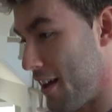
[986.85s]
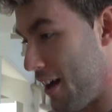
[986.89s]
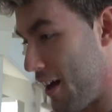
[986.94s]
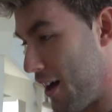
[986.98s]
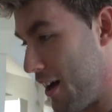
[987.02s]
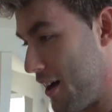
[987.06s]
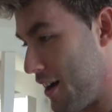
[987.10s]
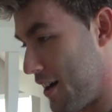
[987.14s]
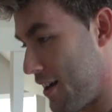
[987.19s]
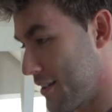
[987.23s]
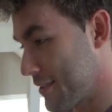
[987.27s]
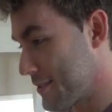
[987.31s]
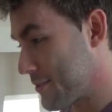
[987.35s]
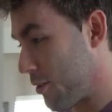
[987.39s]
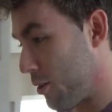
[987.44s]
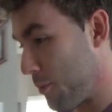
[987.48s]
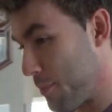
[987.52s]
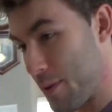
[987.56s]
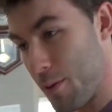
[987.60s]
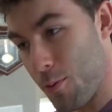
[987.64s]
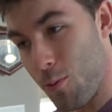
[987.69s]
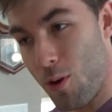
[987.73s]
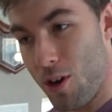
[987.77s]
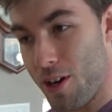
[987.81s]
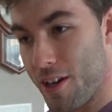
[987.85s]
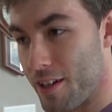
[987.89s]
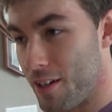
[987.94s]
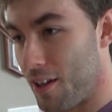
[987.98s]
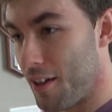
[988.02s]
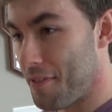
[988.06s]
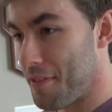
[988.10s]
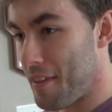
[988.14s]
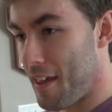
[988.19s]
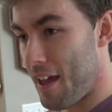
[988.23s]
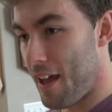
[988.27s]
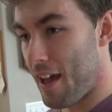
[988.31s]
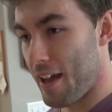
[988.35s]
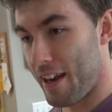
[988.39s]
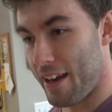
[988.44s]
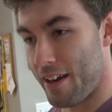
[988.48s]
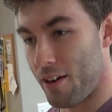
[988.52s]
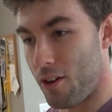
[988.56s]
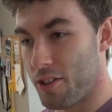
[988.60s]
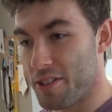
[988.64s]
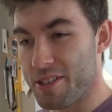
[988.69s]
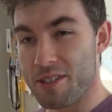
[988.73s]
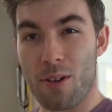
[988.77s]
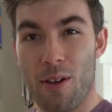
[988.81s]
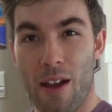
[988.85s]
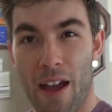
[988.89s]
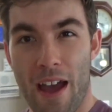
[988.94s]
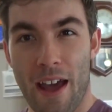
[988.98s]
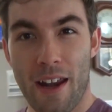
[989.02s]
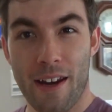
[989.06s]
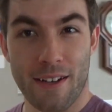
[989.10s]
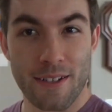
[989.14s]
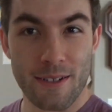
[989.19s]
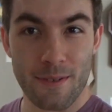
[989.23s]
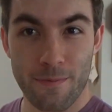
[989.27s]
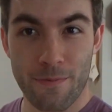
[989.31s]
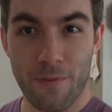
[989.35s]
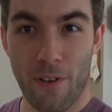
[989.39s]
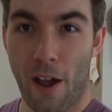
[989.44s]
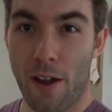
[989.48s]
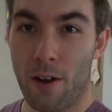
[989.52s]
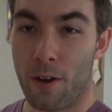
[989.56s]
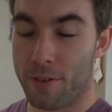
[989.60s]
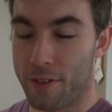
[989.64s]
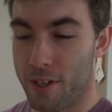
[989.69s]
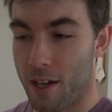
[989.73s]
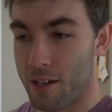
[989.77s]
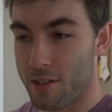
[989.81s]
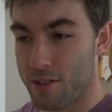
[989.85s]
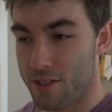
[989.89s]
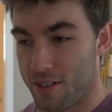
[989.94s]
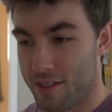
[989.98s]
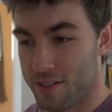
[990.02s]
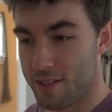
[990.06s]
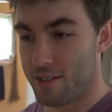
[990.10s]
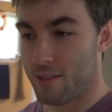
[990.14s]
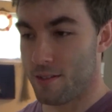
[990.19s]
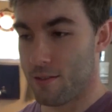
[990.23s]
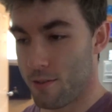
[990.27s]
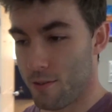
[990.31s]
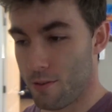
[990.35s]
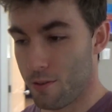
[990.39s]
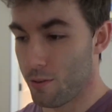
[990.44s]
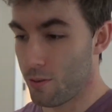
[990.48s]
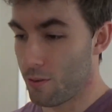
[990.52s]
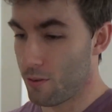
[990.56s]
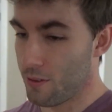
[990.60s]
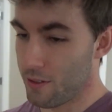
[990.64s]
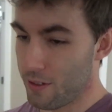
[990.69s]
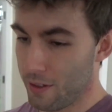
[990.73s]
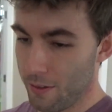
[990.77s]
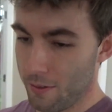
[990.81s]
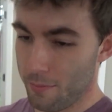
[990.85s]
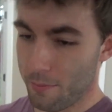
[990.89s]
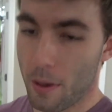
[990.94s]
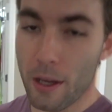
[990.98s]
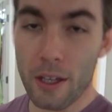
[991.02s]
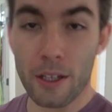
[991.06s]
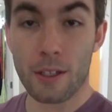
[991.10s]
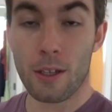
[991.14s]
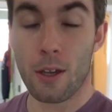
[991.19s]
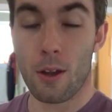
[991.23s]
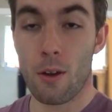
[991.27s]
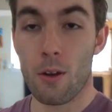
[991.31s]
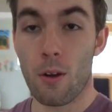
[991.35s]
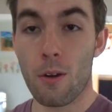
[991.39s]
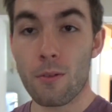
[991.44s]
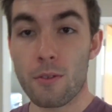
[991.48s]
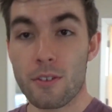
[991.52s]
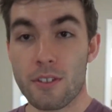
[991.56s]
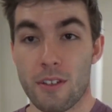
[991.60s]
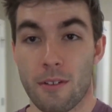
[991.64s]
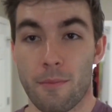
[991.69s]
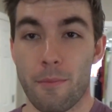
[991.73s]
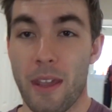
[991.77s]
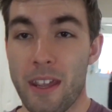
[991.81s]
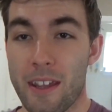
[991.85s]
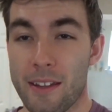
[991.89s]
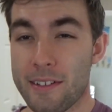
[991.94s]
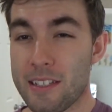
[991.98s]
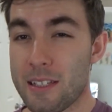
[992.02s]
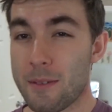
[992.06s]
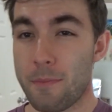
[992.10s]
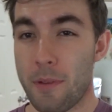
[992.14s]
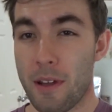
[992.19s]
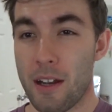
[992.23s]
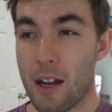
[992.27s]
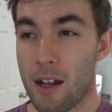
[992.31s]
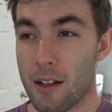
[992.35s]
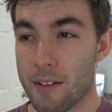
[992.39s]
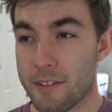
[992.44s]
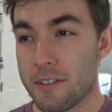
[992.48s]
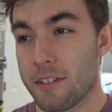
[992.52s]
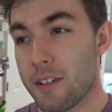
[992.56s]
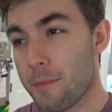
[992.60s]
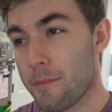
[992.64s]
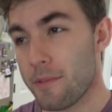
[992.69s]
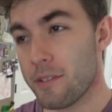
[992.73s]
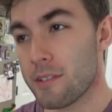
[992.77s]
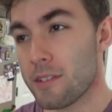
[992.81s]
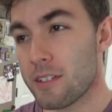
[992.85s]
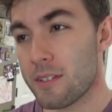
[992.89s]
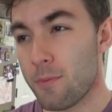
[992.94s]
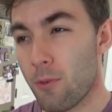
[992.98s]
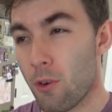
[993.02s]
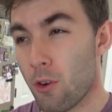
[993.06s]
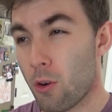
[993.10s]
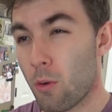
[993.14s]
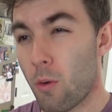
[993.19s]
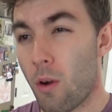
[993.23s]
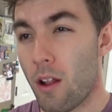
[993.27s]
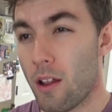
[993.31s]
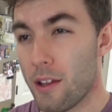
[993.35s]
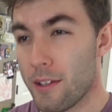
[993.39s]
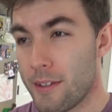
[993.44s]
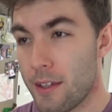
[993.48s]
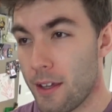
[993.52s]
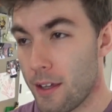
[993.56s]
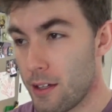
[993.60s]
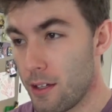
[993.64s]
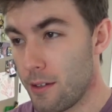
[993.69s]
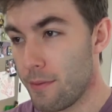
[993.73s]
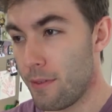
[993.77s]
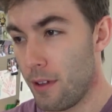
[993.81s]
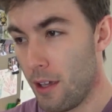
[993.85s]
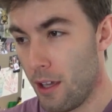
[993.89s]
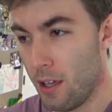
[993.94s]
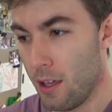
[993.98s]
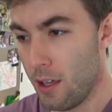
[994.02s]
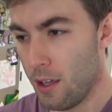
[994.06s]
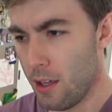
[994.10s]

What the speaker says: So I'll be working on that and also adding some final touches to my code to make it spit out something that's more qualitative.